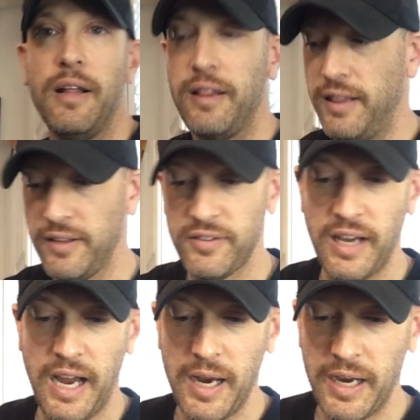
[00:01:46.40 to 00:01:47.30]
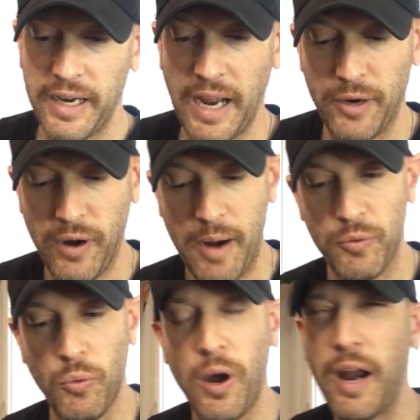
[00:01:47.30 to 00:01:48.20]
this guy, and I grabbed
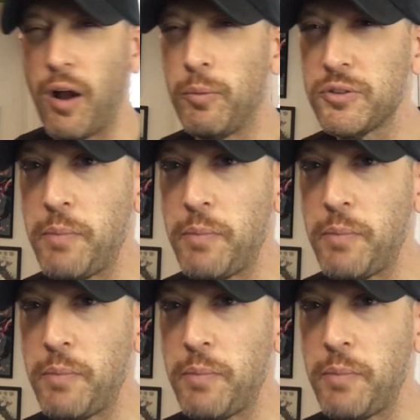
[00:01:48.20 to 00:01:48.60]
one. I almost